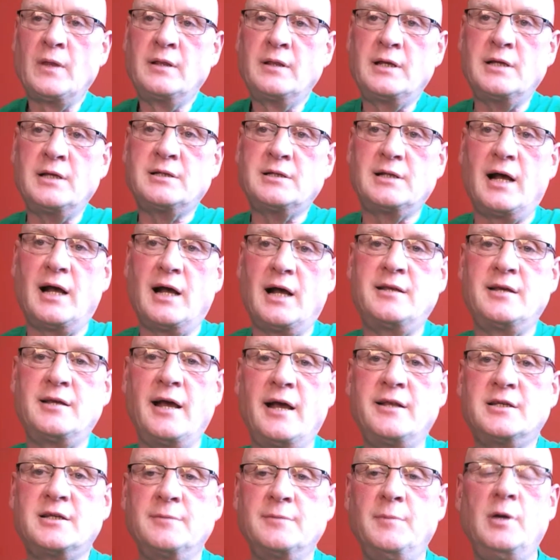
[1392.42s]
this dad
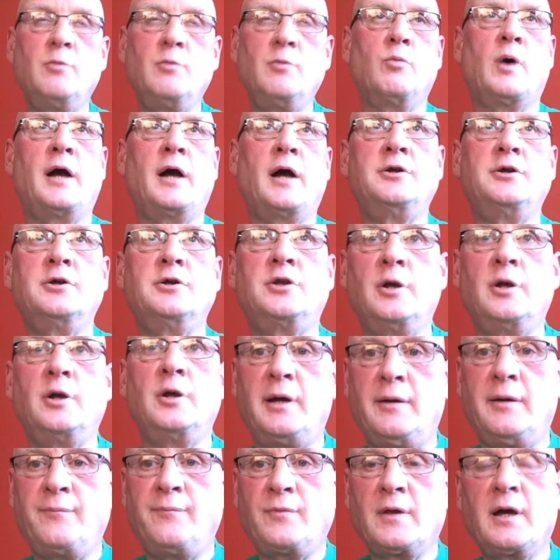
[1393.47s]
said to me, "Why do you do
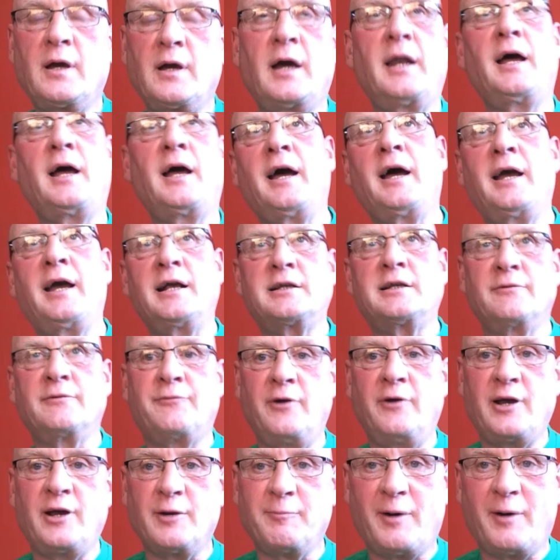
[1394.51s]
it?" And I had to
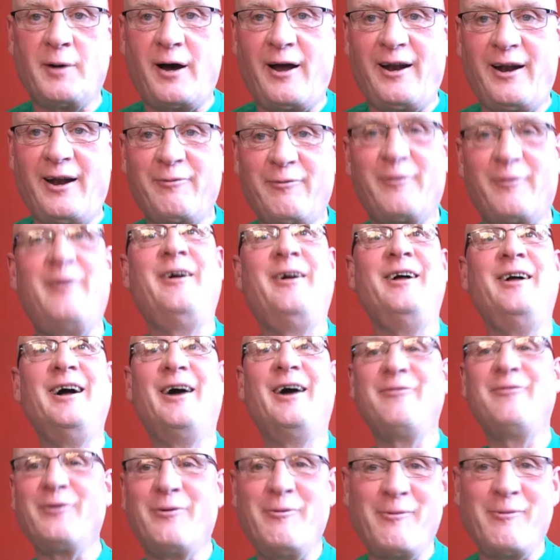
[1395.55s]
think about it.
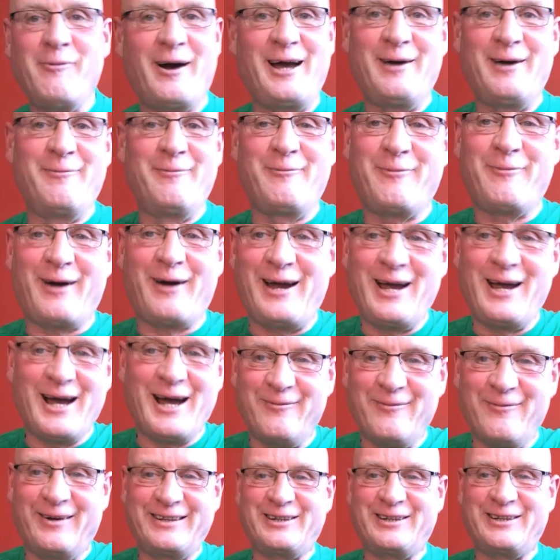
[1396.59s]
For why
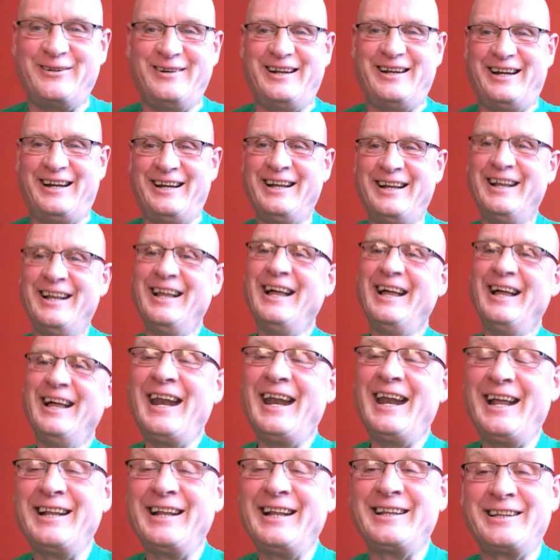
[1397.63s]
am I doing it?
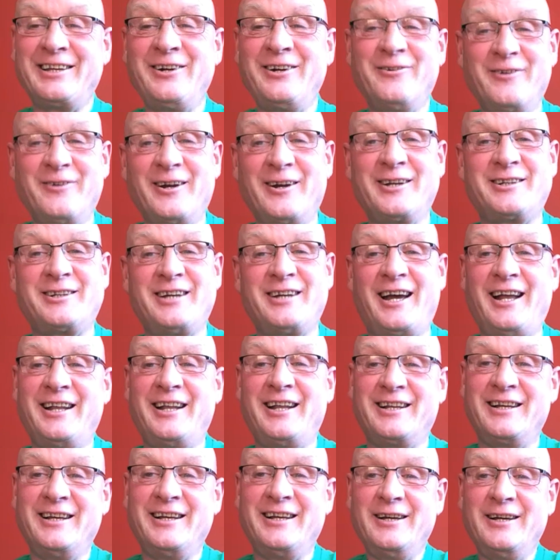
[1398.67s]
And you know what I said?
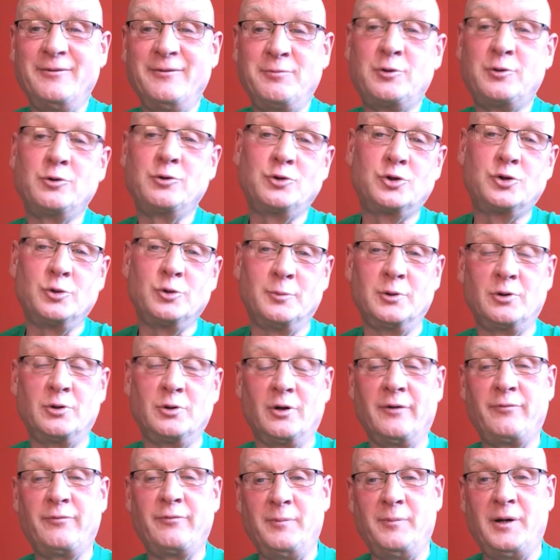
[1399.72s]
It's because someone
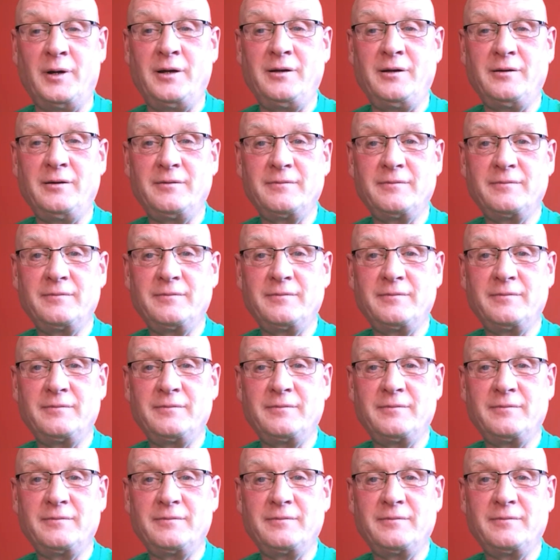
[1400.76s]
done it for me.